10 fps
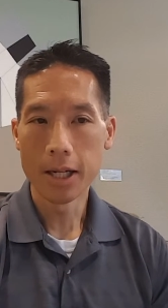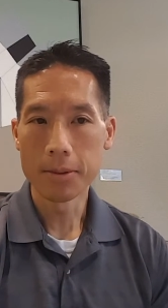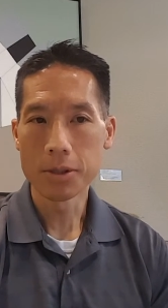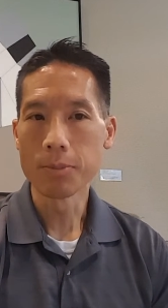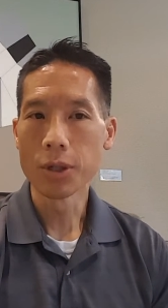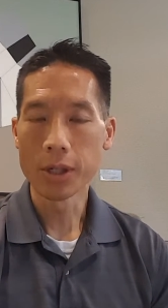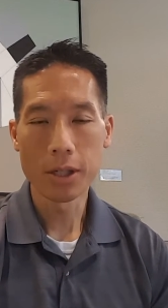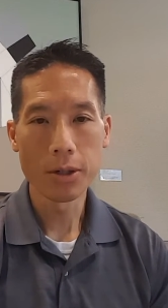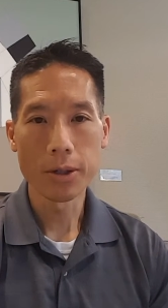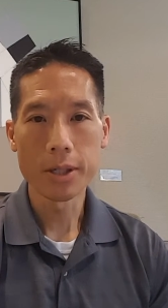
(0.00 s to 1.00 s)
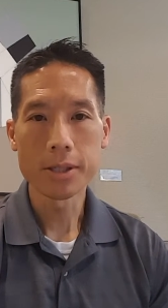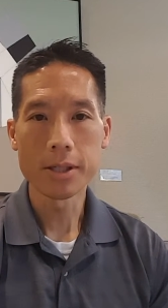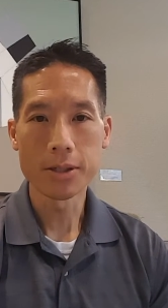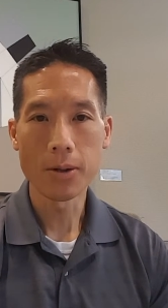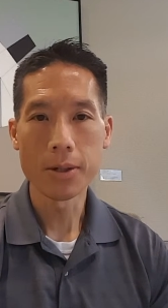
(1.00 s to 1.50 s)
So being curious
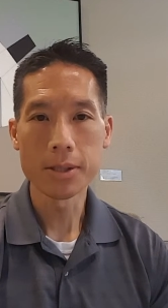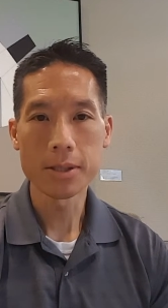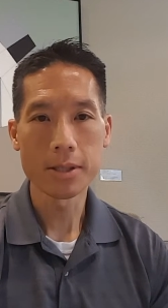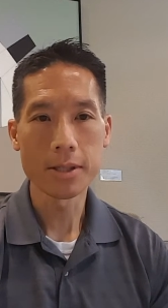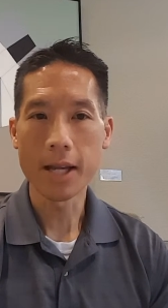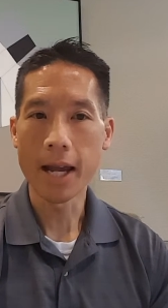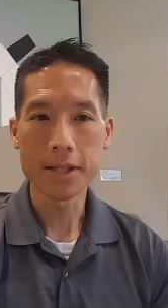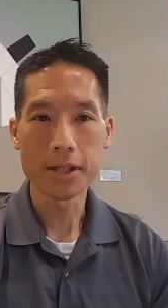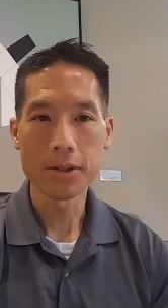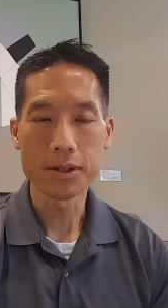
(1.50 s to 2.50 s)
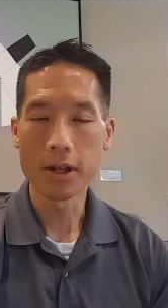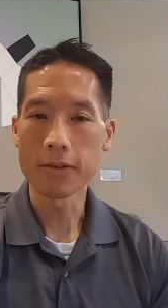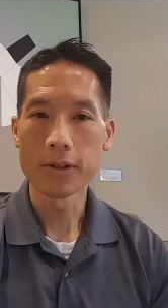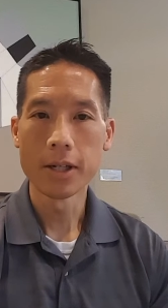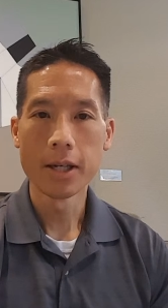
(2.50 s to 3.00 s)
is always just asking
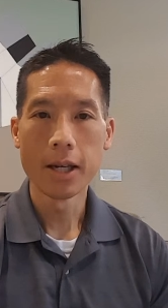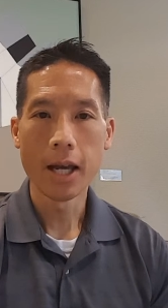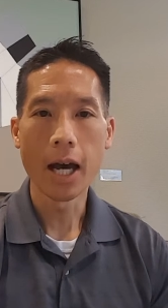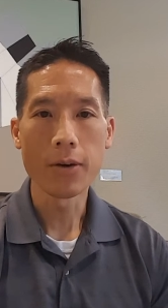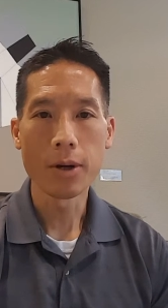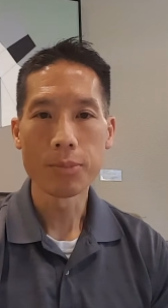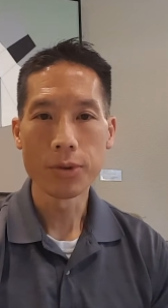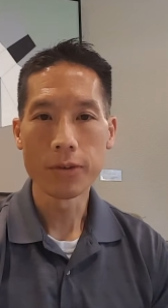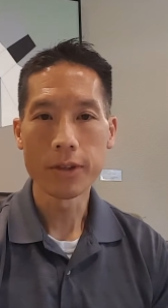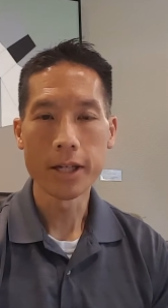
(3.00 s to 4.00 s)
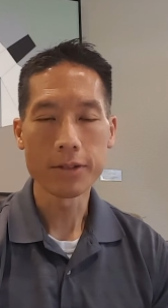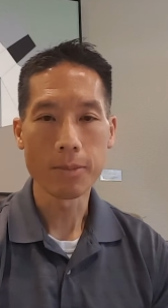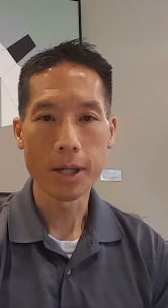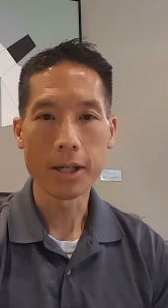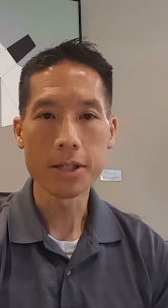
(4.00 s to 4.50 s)
yourself, how do I improve things for
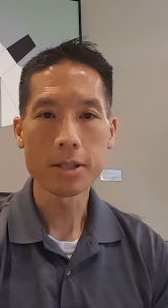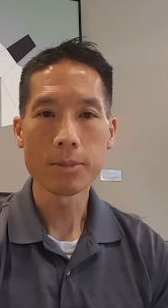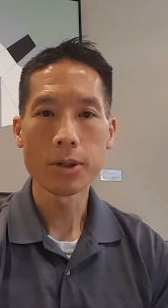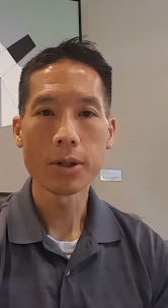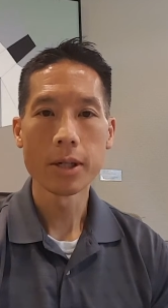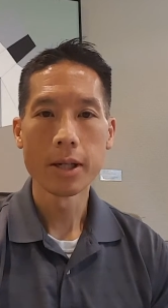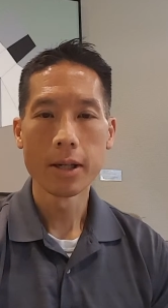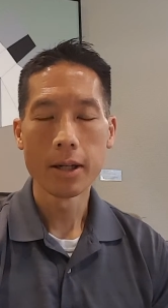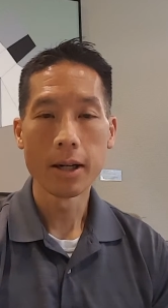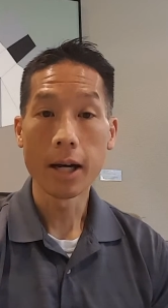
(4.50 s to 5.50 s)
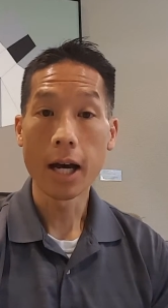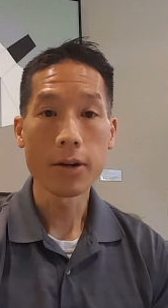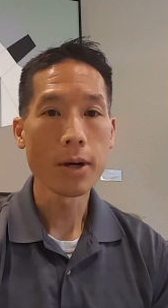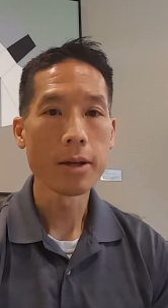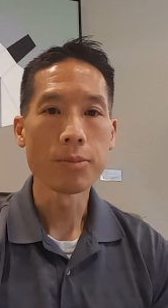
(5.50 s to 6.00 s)
my customer? How
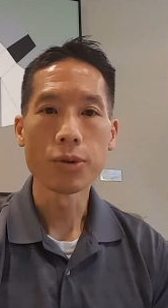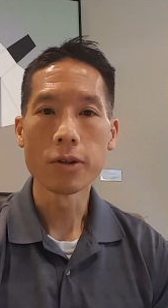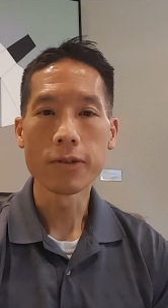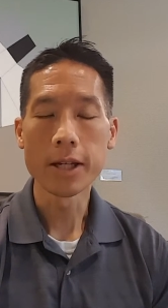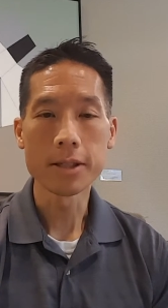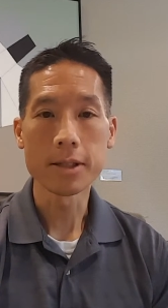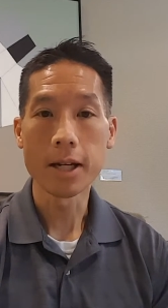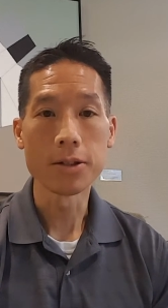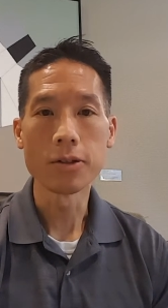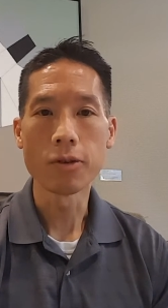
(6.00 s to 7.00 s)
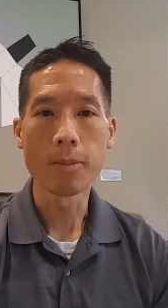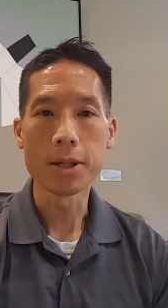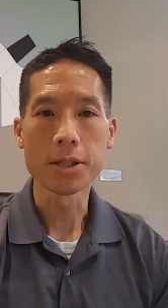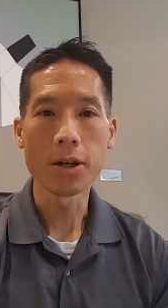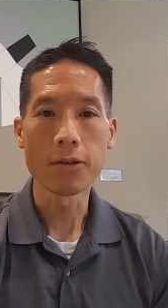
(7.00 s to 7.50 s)
do I improve things that I do for
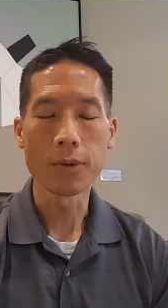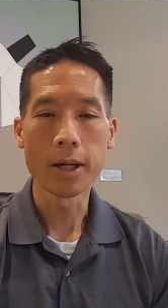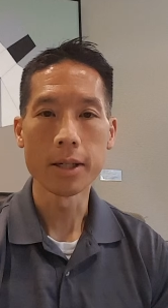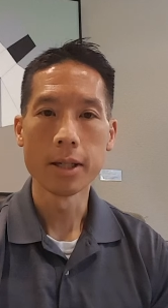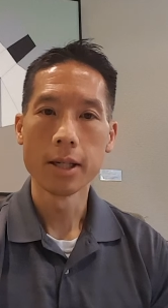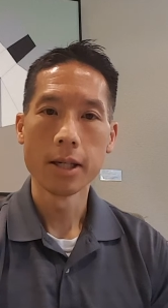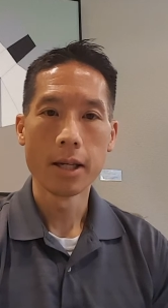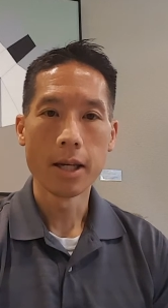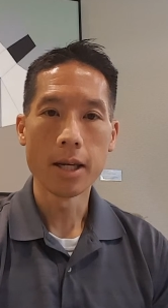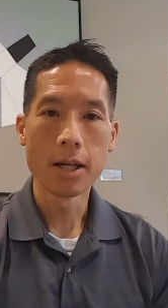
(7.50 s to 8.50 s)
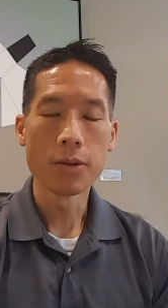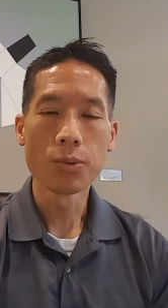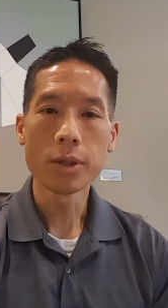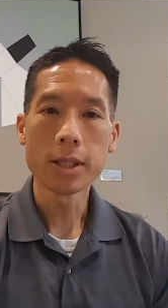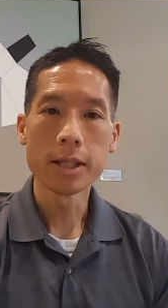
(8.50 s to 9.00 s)
myself, right? And
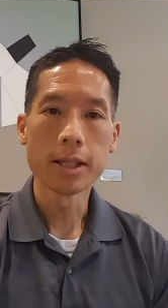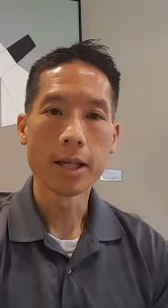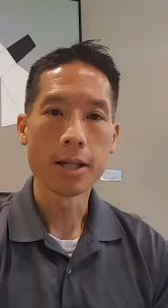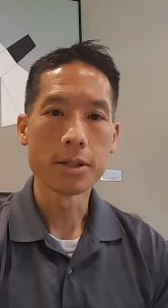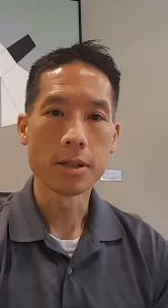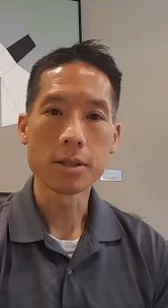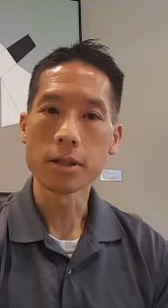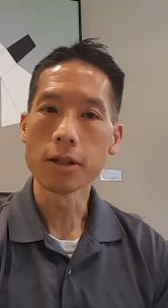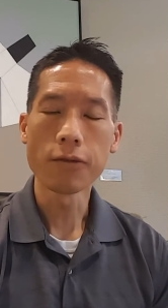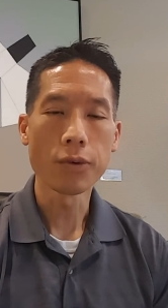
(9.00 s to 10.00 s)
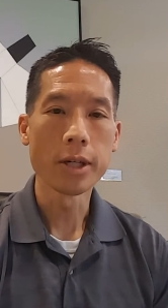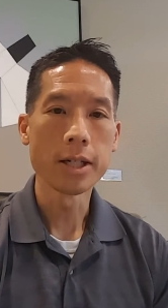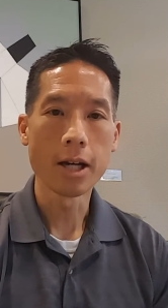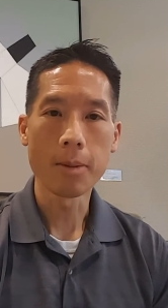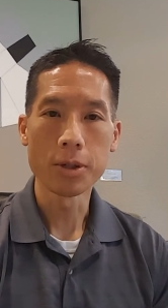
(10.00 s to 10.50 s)
really, again, just look for
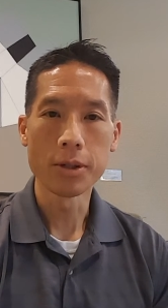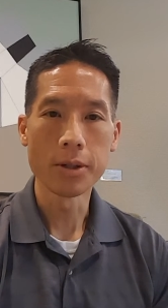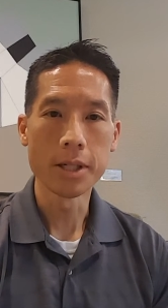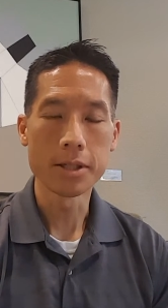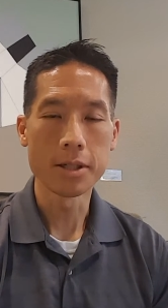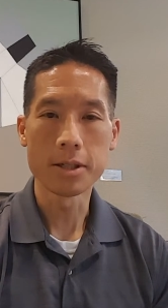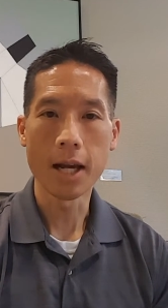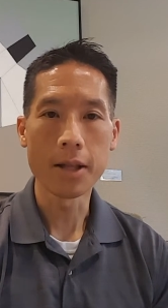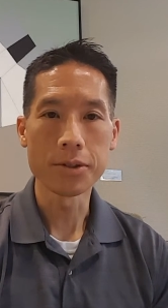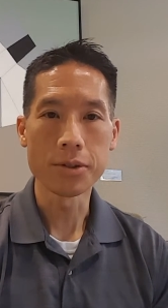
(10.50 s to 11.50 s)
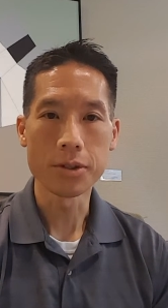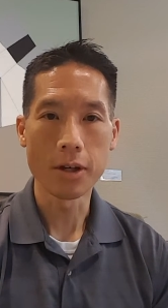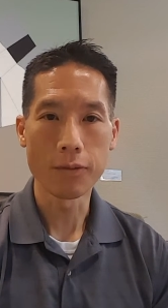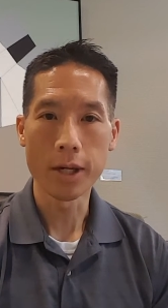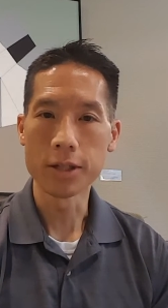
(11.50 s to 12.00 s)
any opportunities to challenge
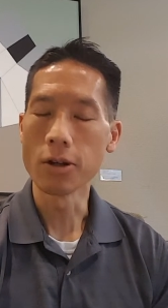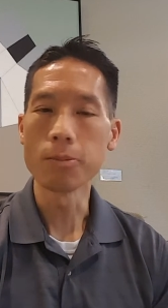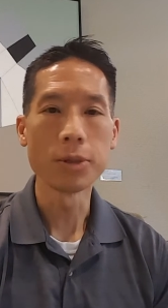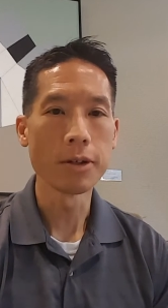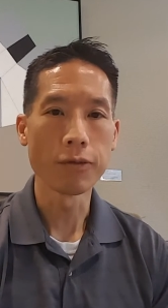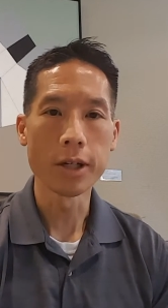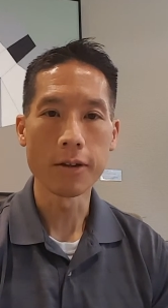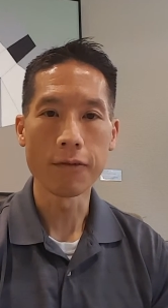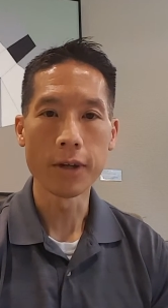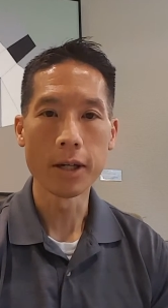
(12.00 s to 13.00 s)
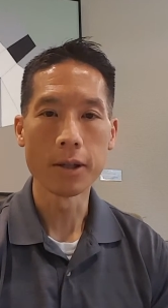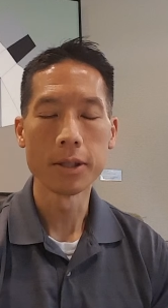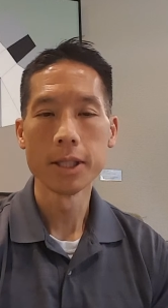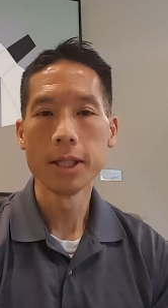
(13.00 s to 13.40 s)
yourself, right? Don't be afraid to fail.